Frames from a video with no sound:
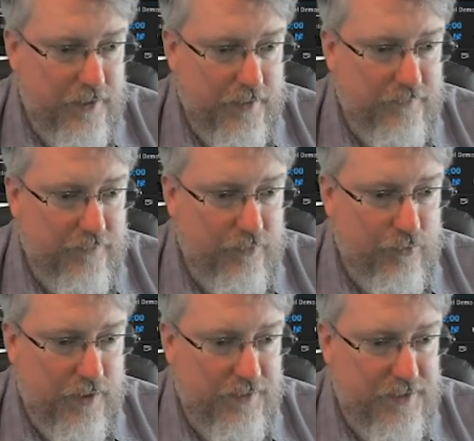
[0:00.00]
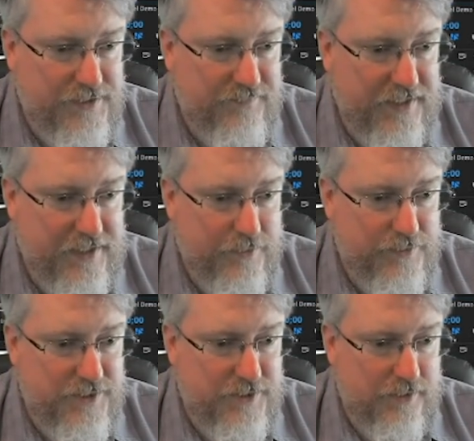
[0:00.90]
into one of these video
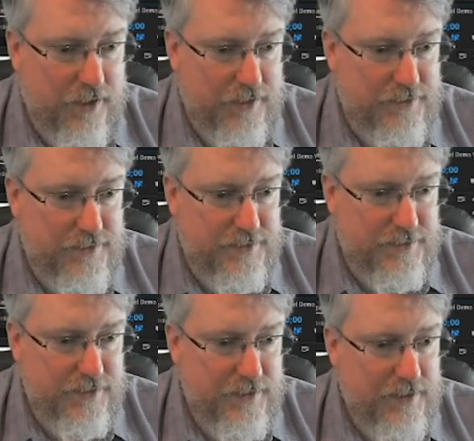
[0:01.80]
slots.